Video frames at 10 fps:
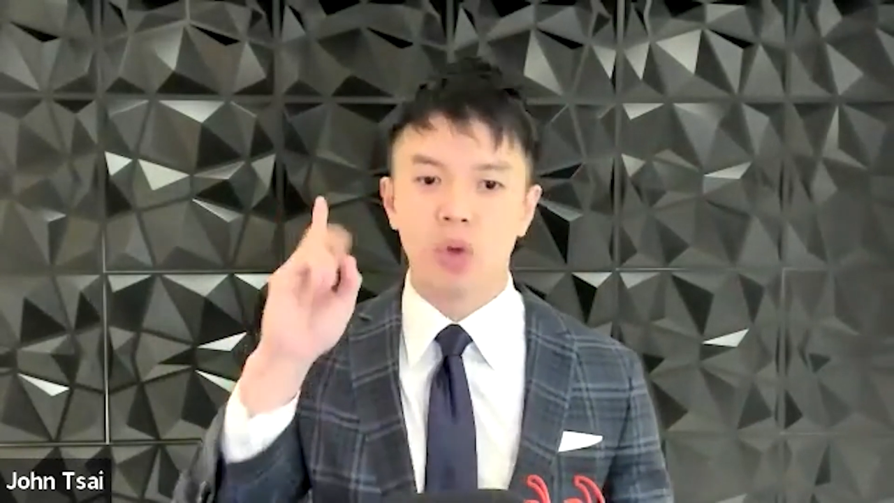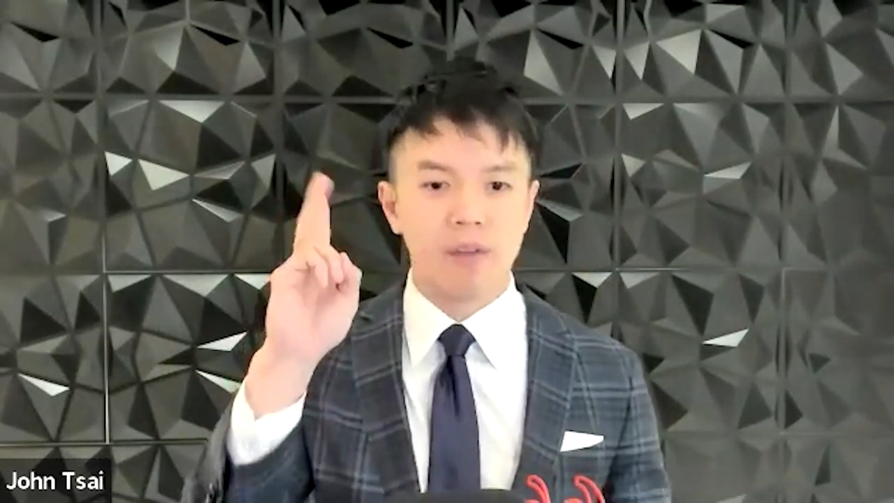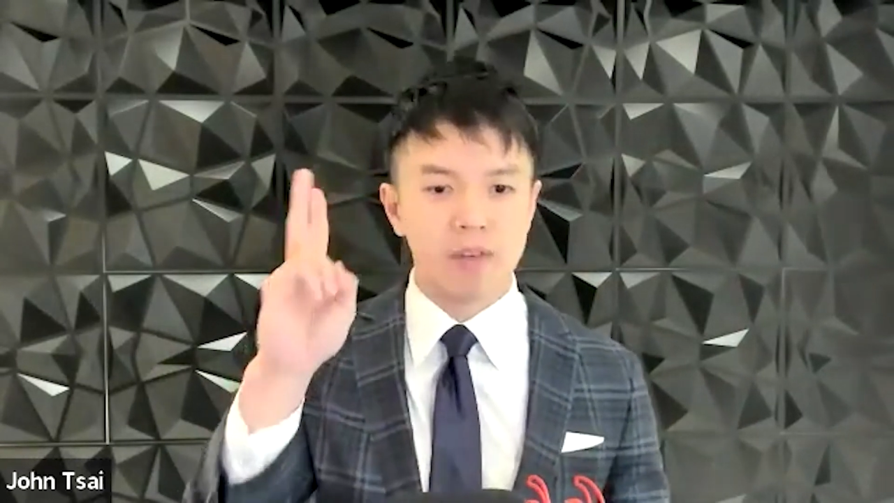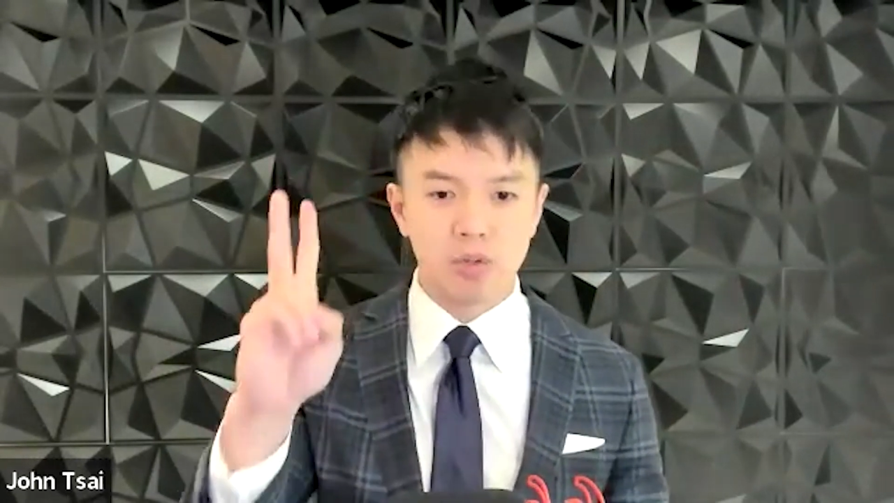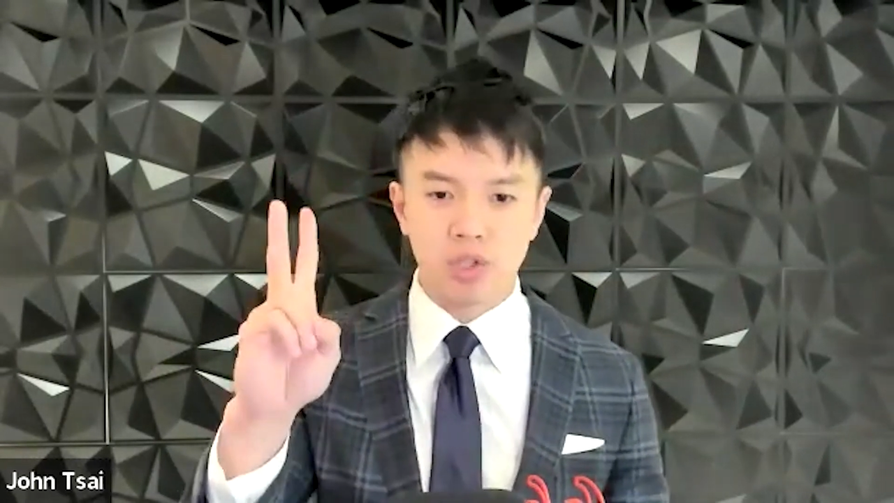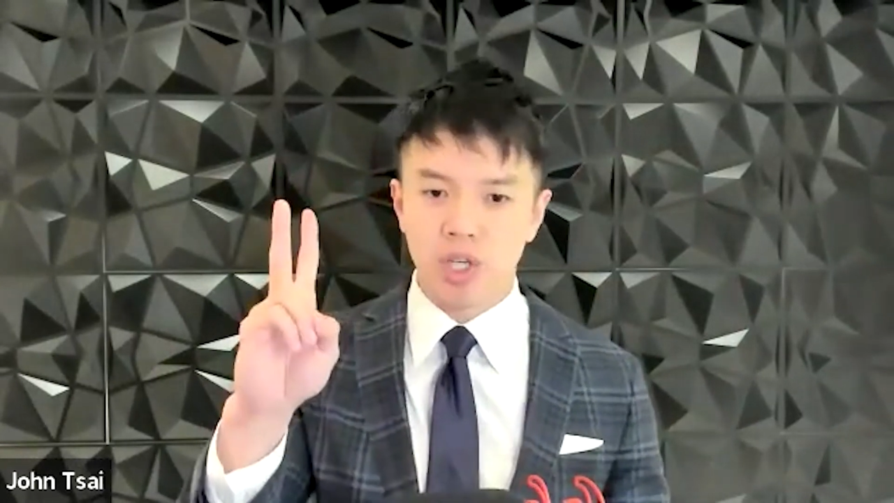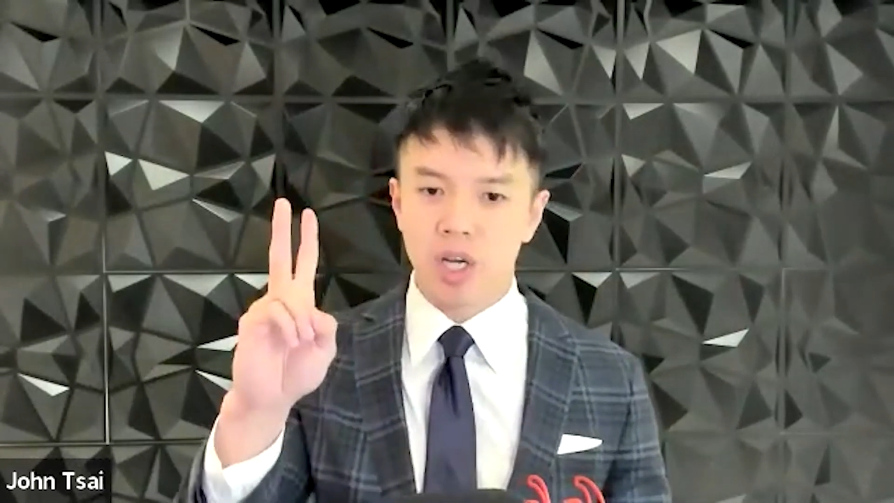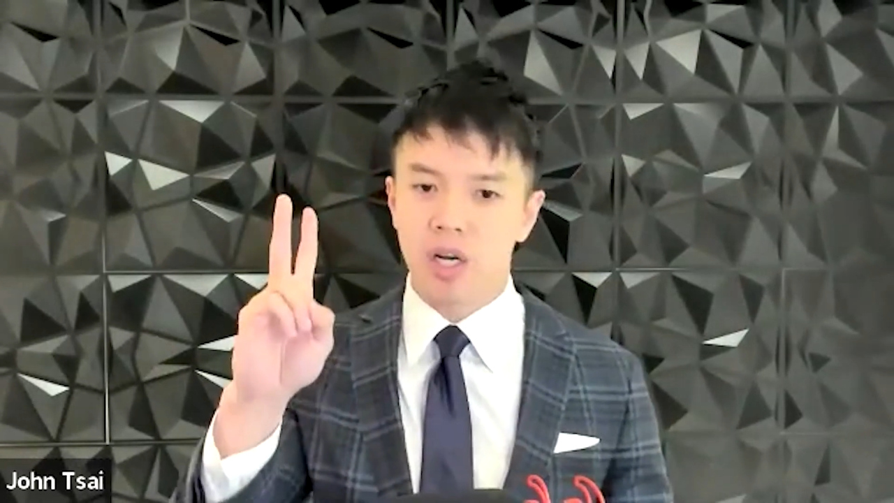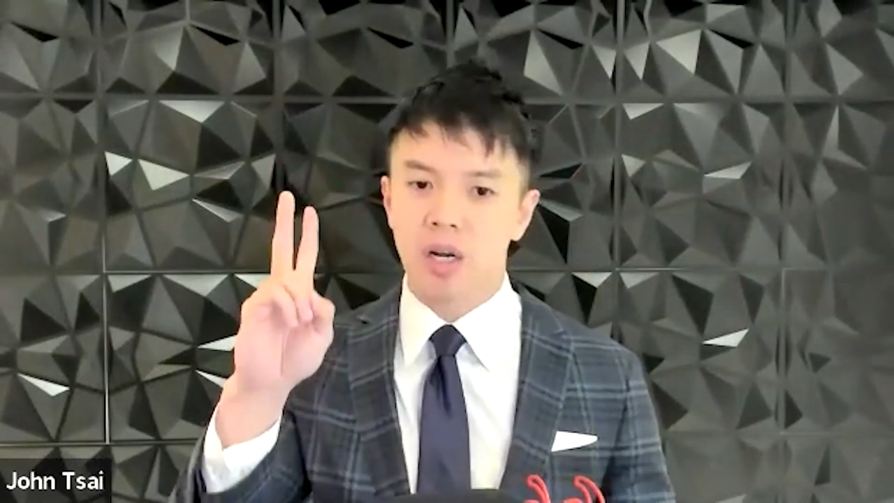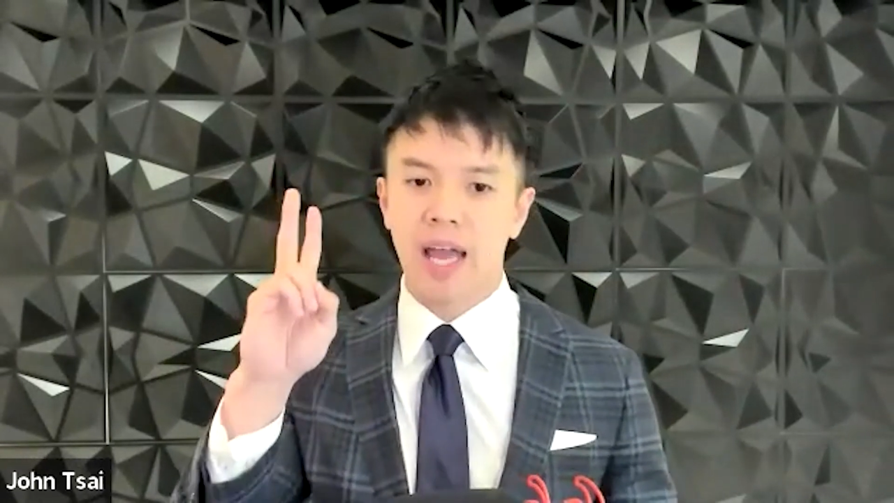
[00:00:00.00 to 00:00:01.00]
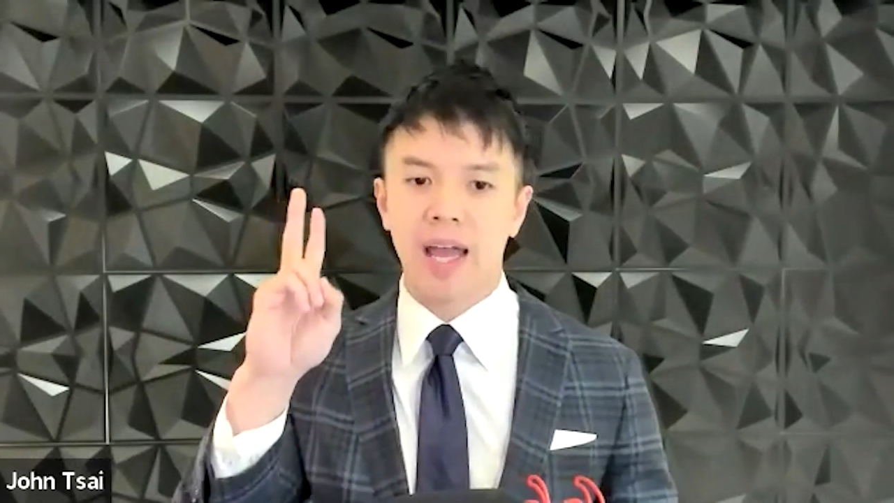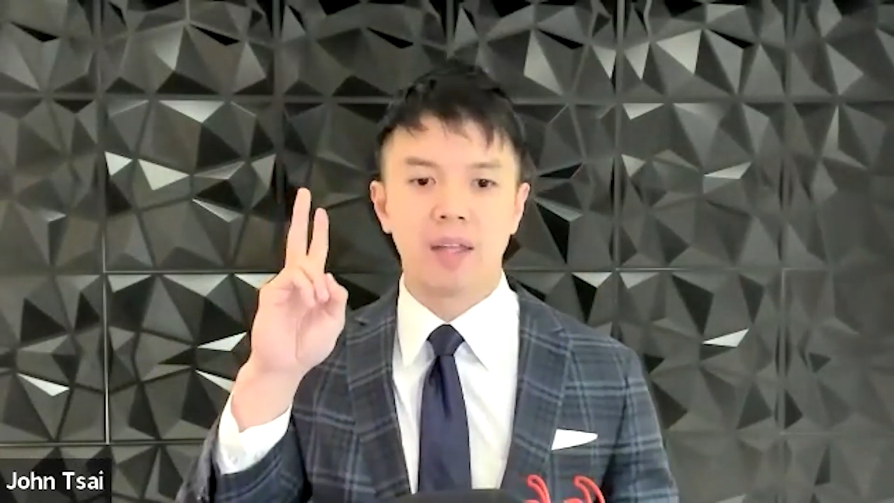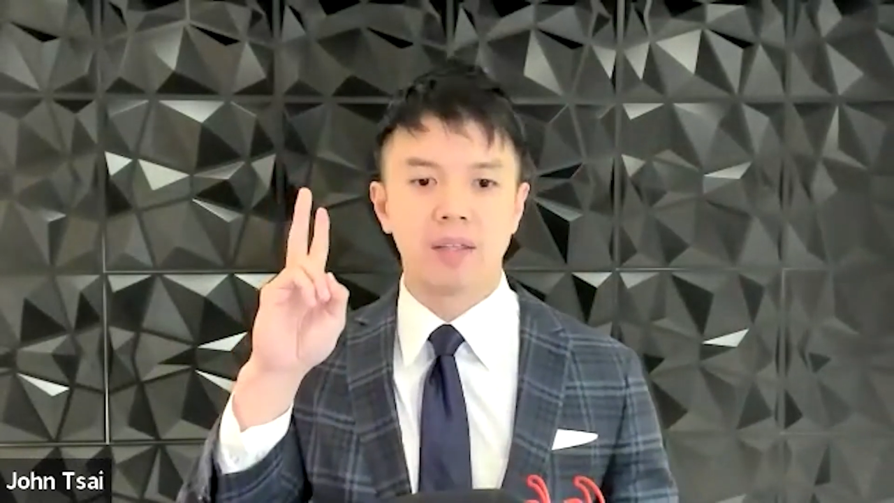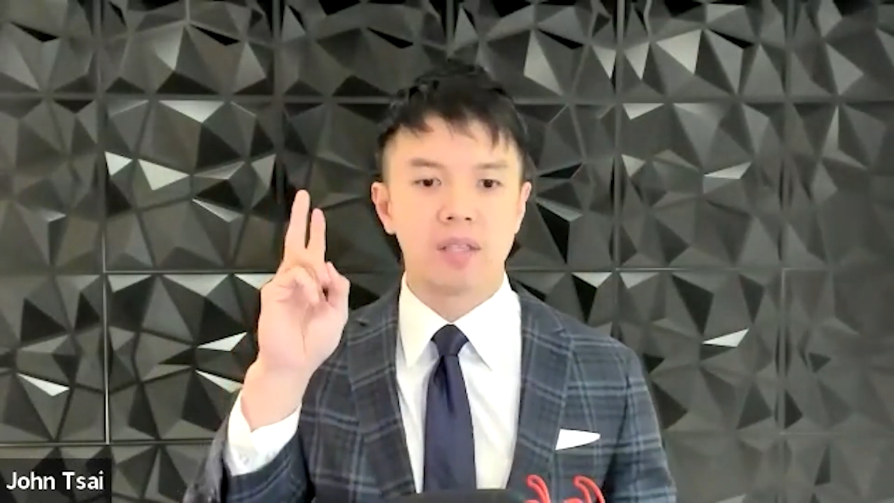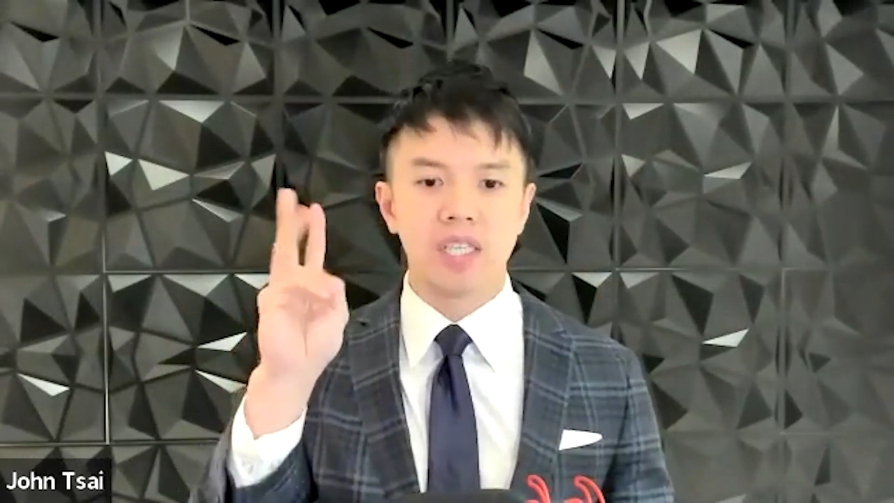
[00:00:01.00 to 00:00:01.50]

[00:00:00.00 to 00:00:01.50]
revenue share, and